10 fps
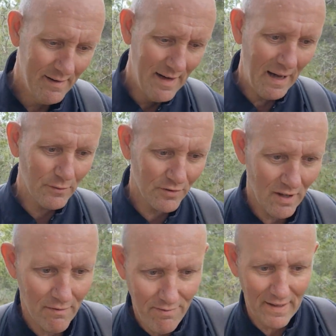how does it
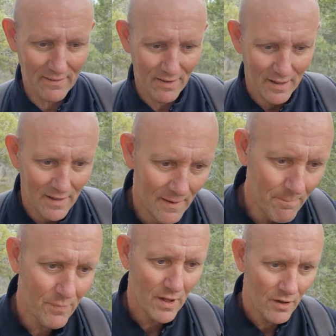affect
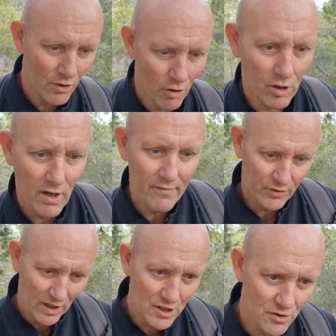your
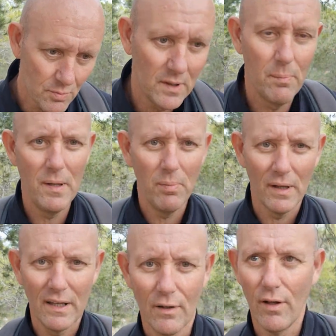conversations with the people
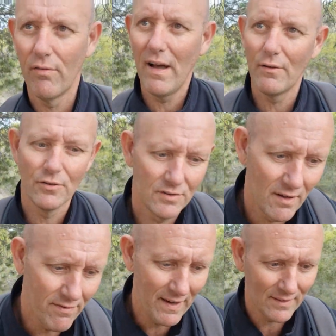that you love how does it
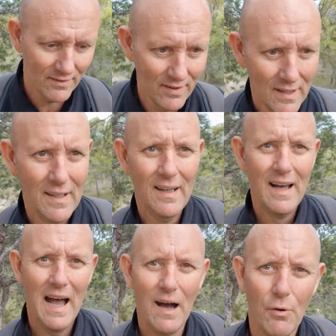affect
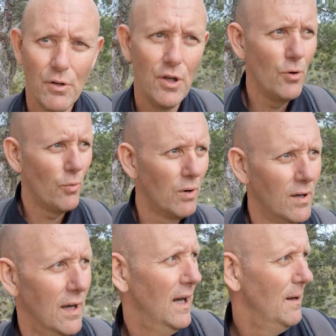how you
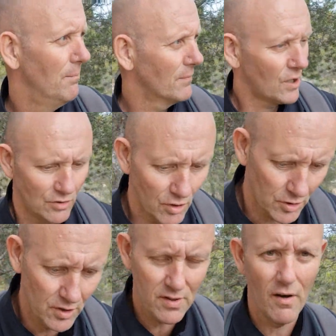um,
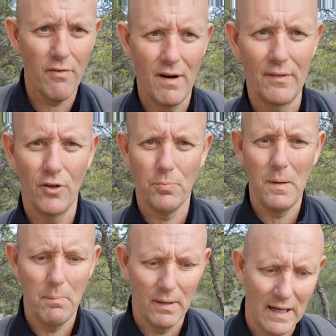conduct yourself around those
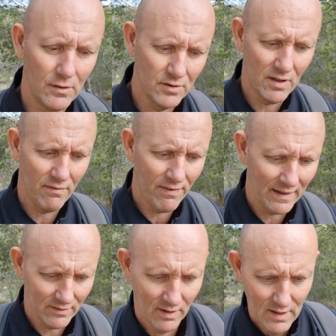people how does it
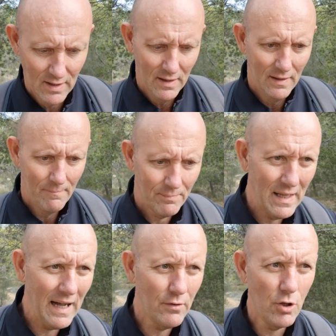affect
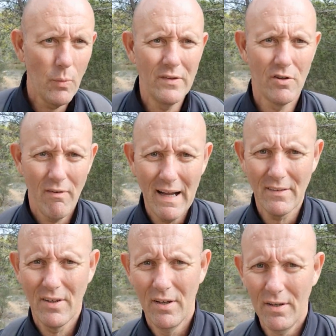how you
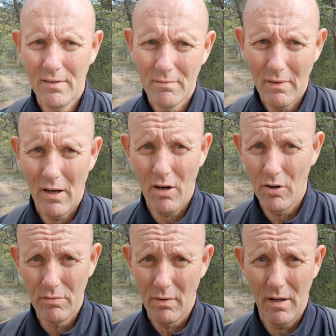interact
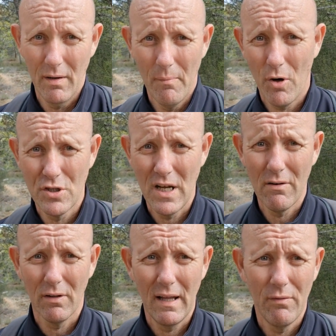on a more
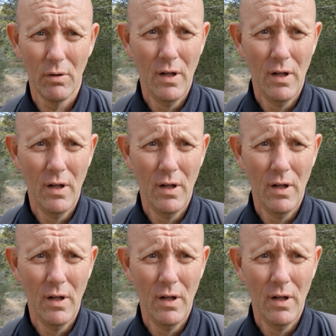general level